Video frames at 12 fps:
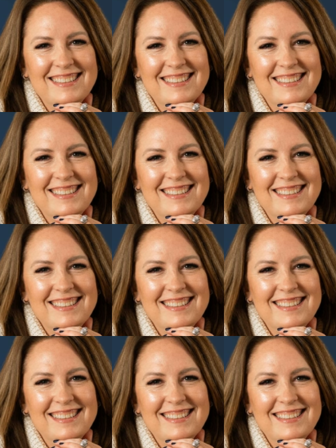
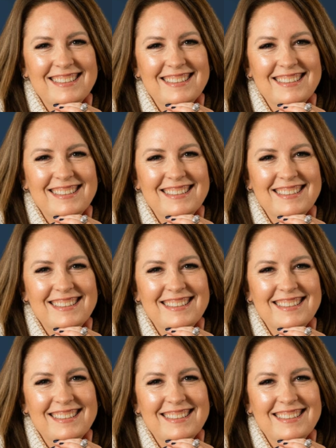
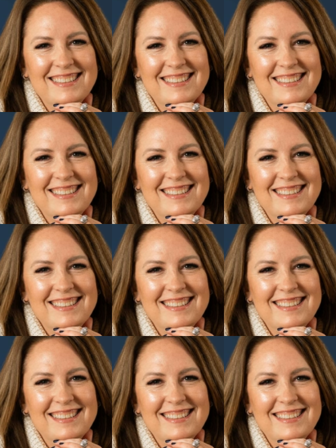
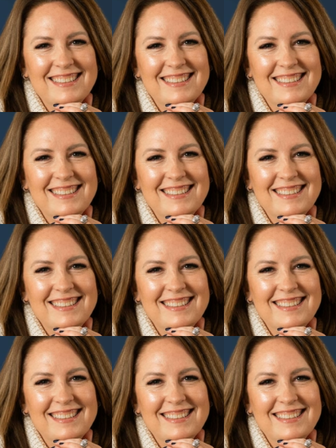
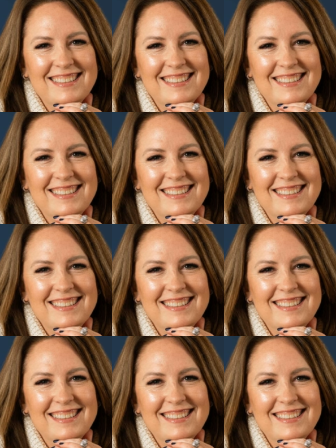
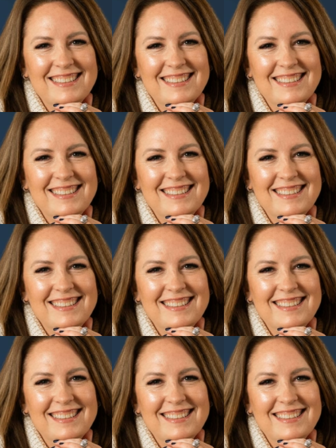
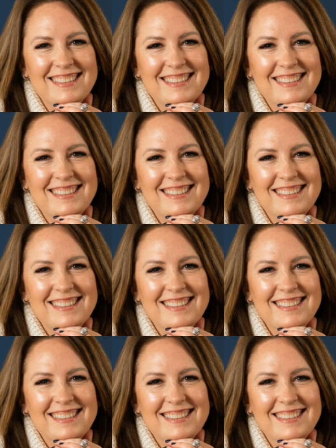
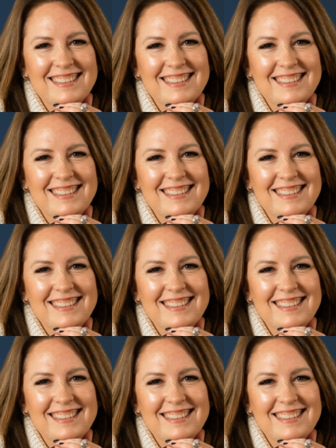This is a still picture; no speech is visible.